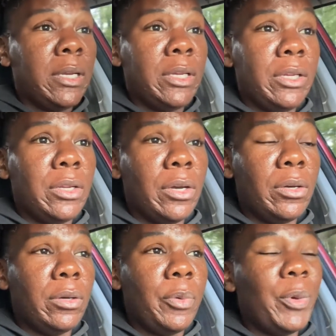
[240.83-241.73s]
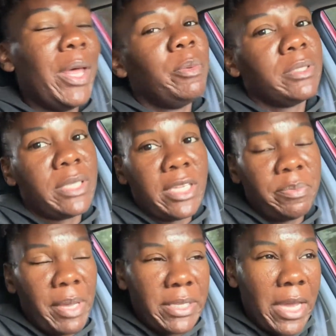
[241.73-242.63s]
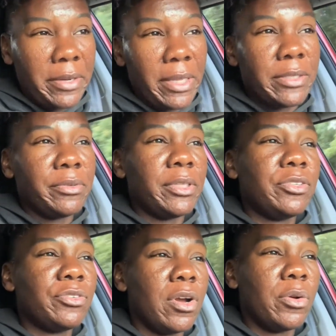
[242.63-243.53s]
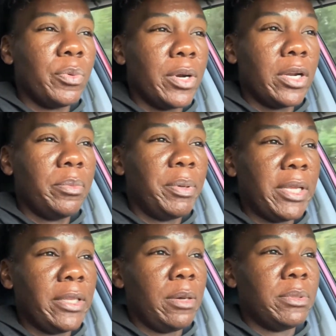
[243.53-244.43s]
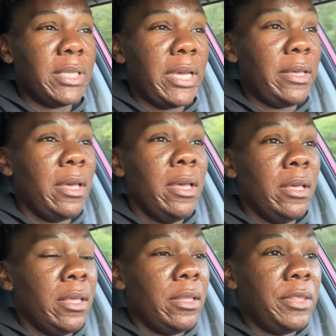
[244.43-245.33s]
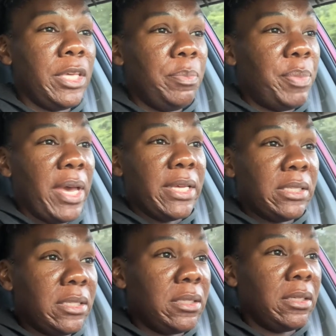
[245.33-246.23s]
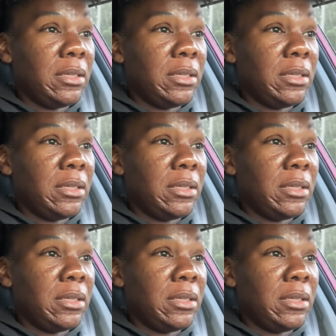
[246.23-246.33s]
you know, well, I won't say spectacular, that's a really strong word, but I thought it was like the best